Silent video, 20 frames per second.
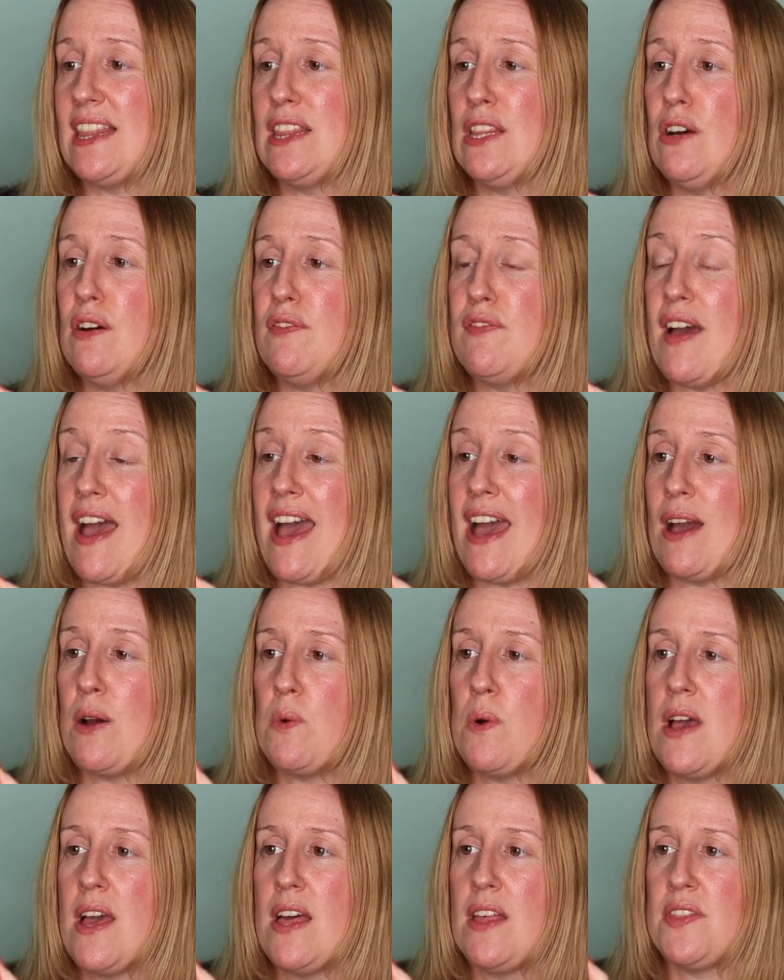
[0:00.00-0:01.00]
I love
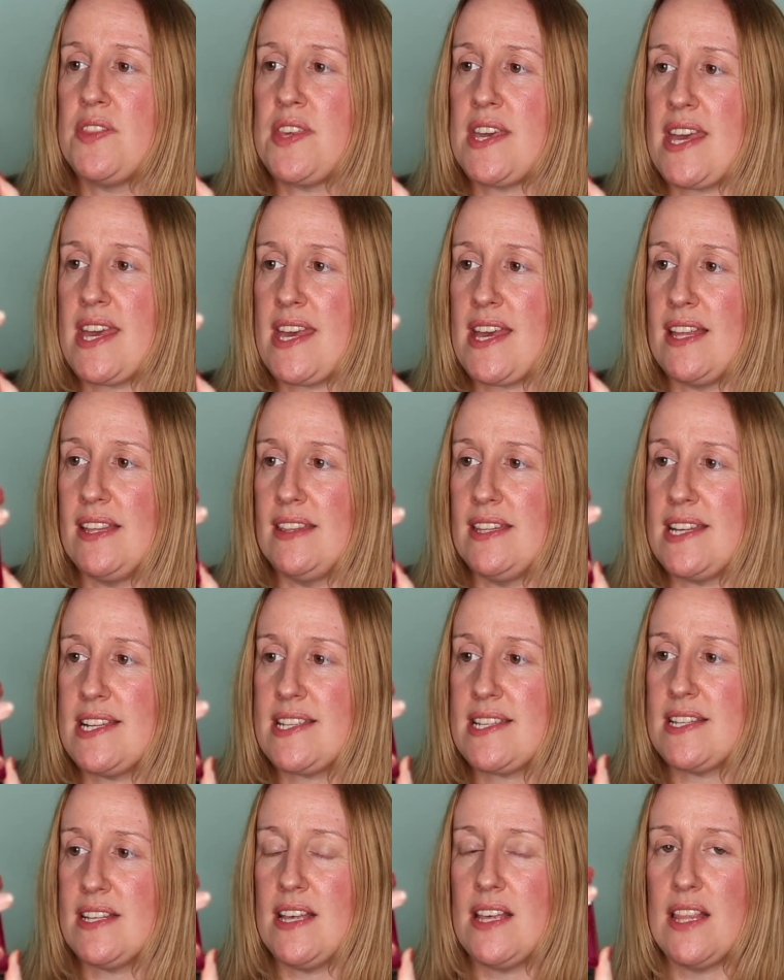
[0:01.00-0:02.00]
how the
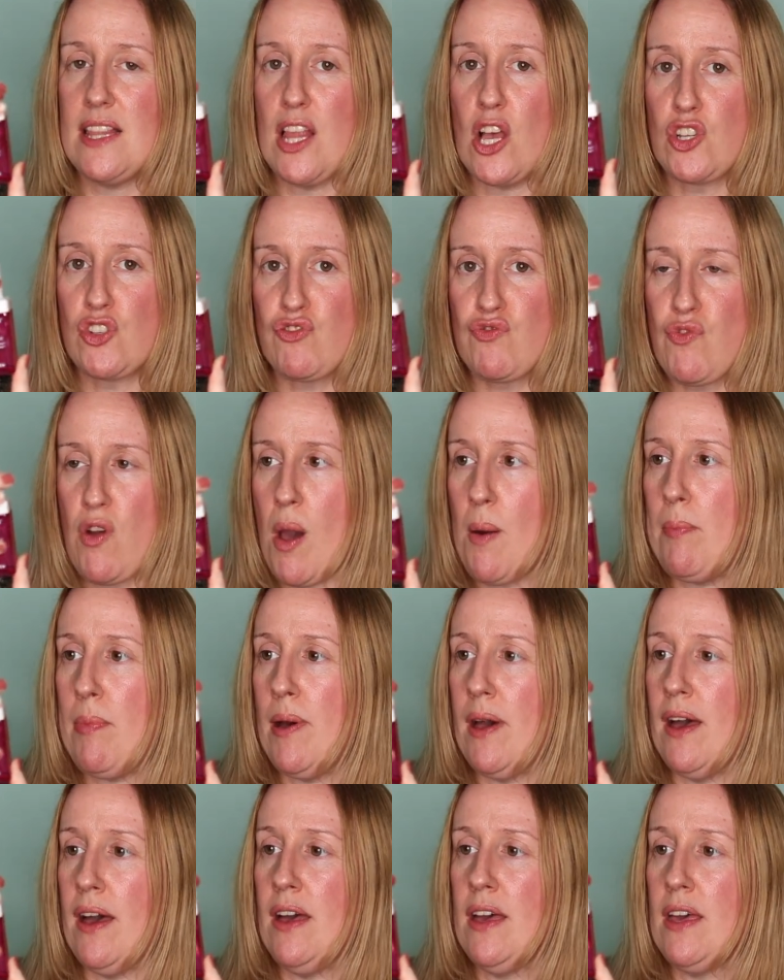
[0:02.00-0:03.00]
little
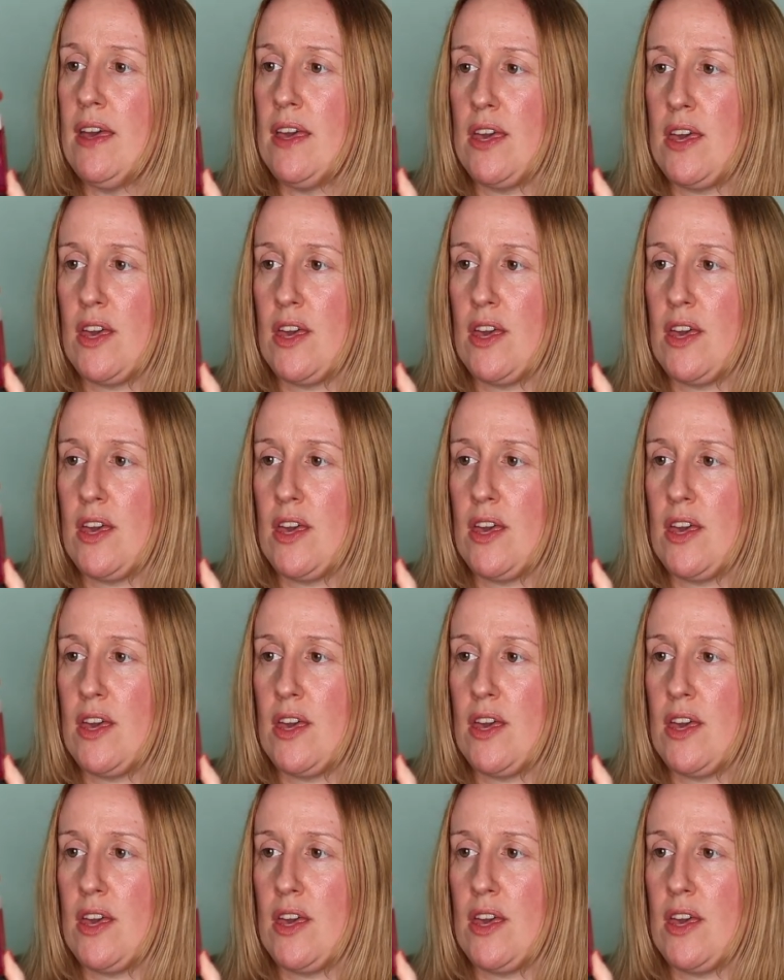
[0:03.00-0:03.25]
dropper